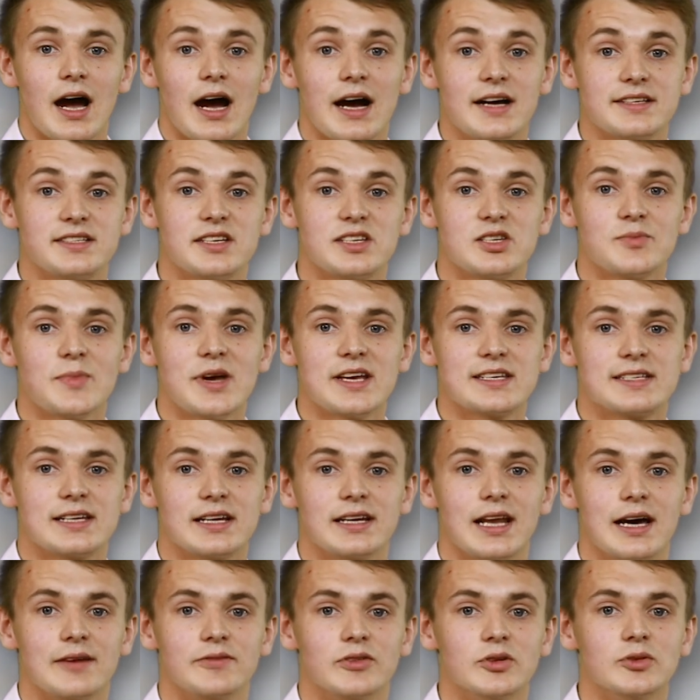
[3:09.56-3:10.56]
At a
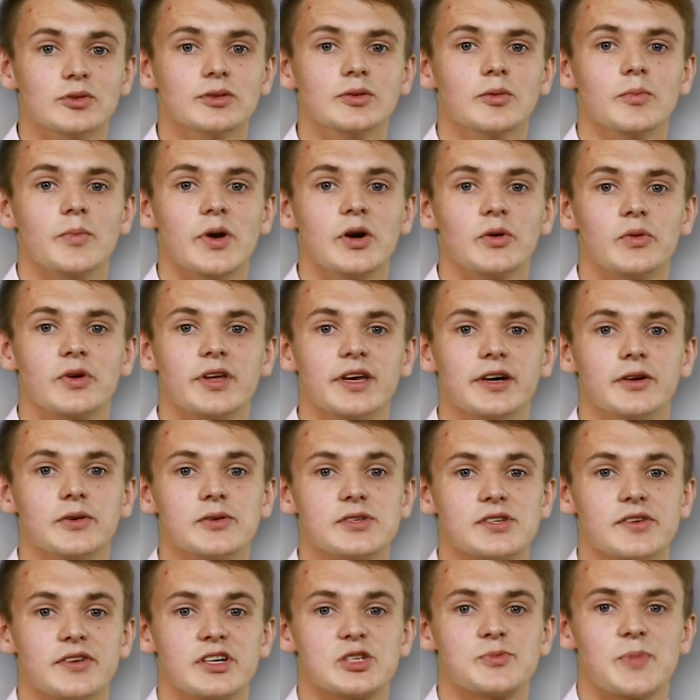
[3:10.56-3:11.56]
domestic level, milk
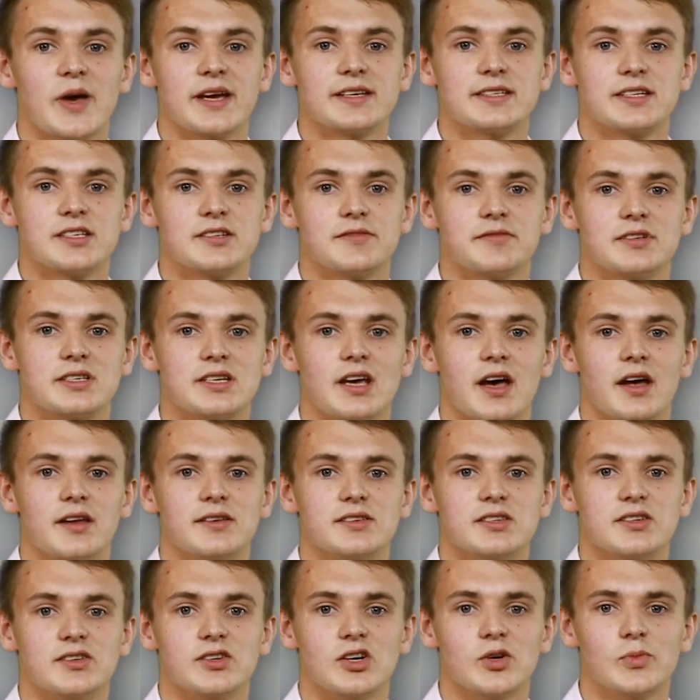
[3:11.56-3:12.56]
yields are expected to
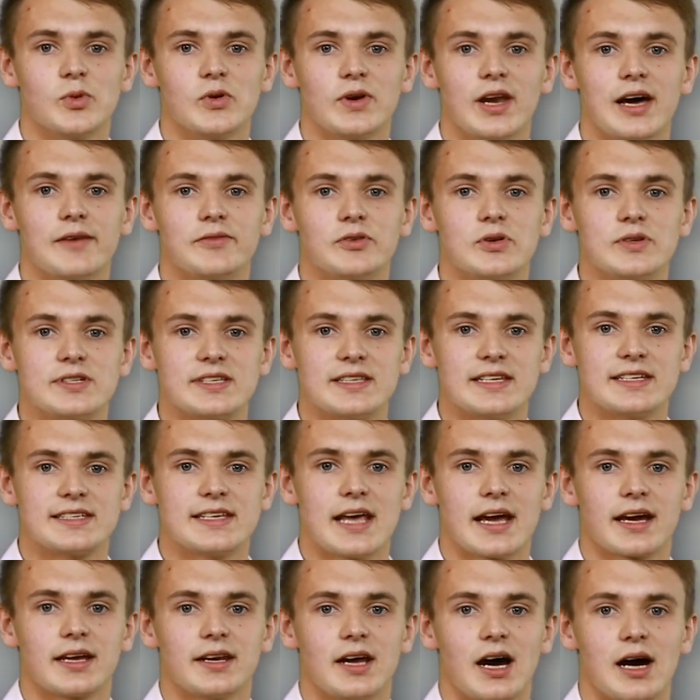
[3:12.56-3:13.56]
return to normal levels in the
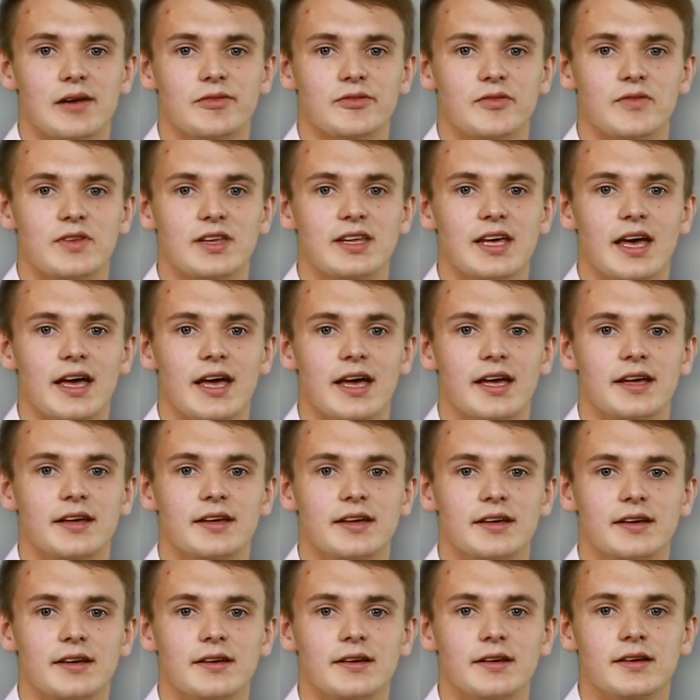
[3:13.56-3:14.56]
second half of the year.
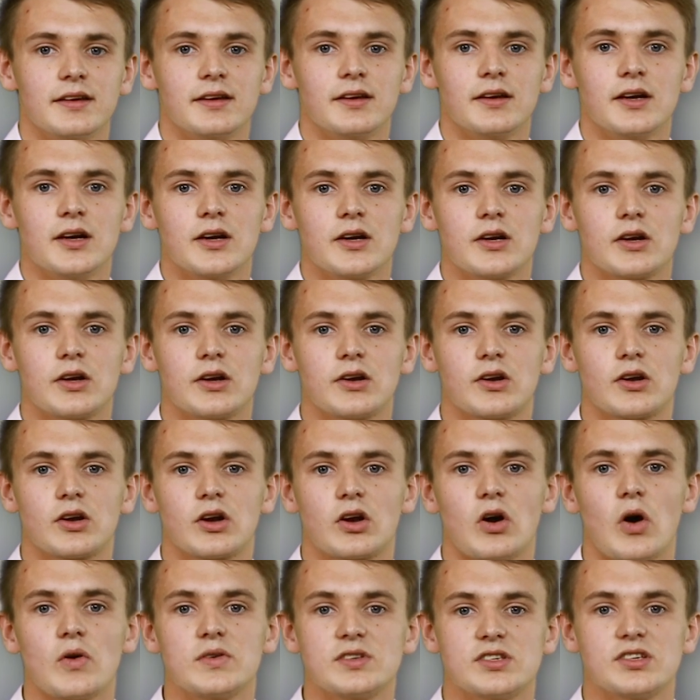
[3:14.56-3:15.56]

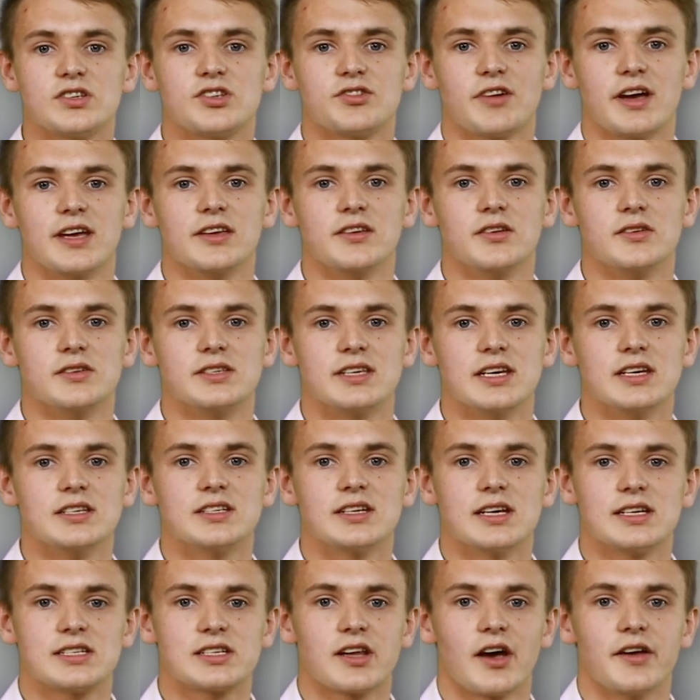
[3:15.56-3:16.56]
Concentrate
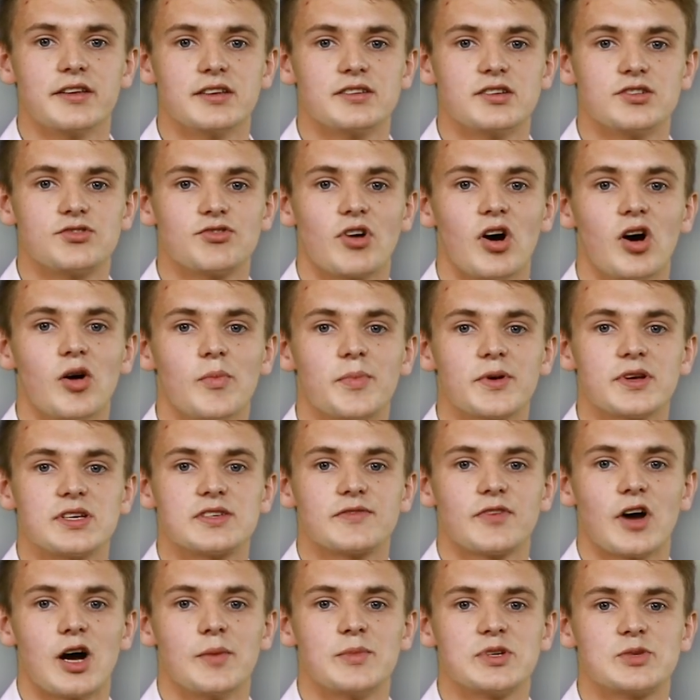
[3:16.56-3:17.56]
usage is likely to drop
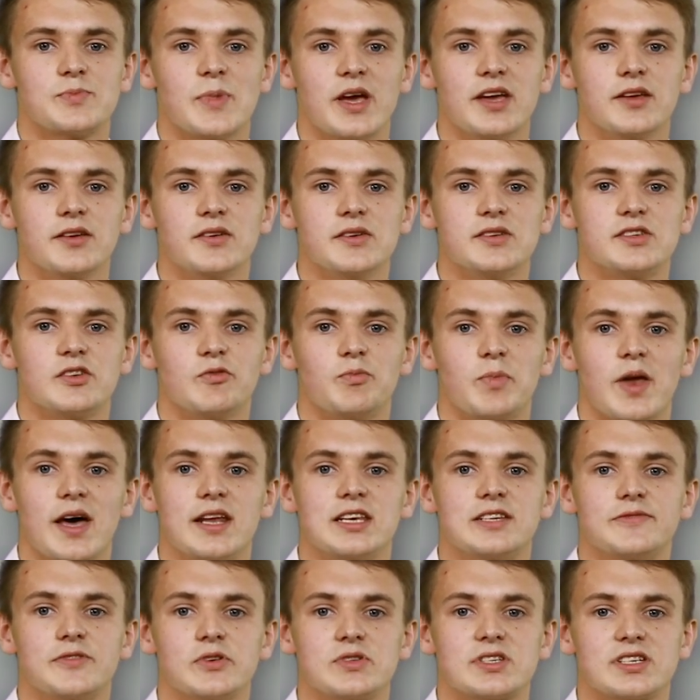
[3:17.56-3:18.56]
as farmers make use of
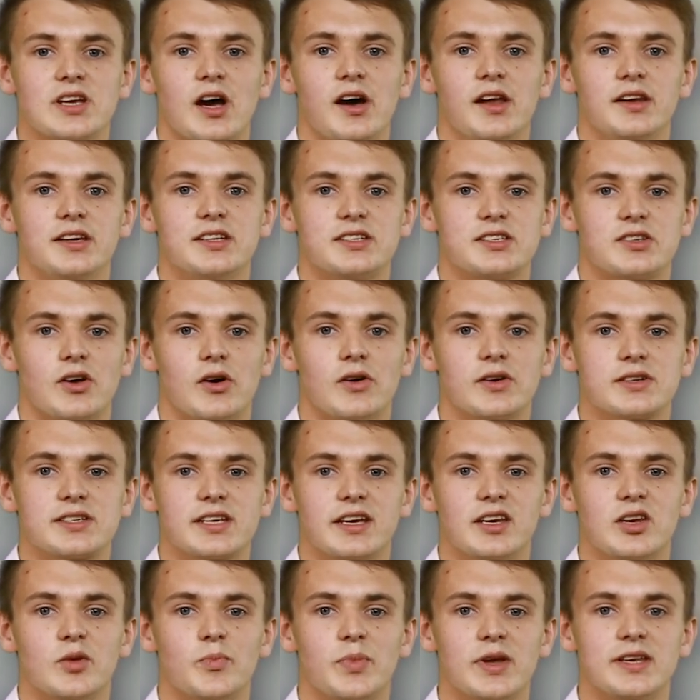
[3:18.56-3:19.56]
plentiful silage stocks
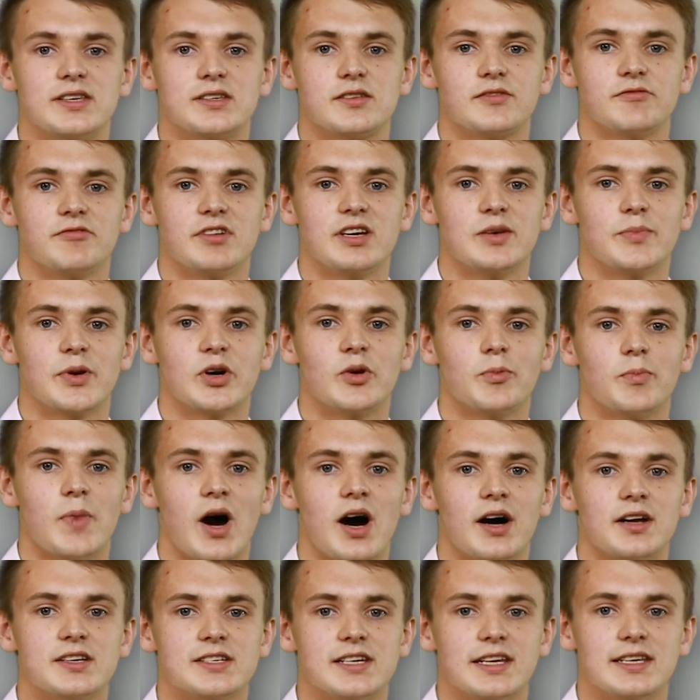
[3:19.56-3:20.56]
in a bid to rebuild
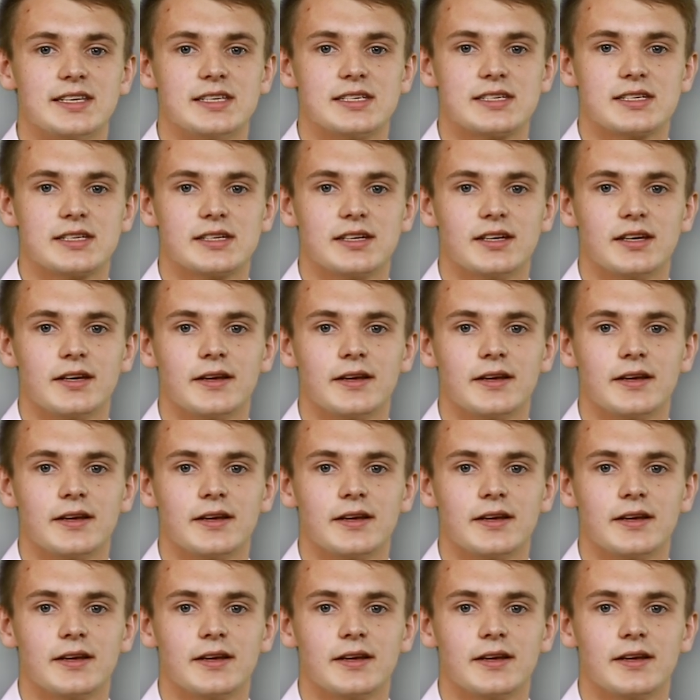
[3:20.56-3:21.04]
margins.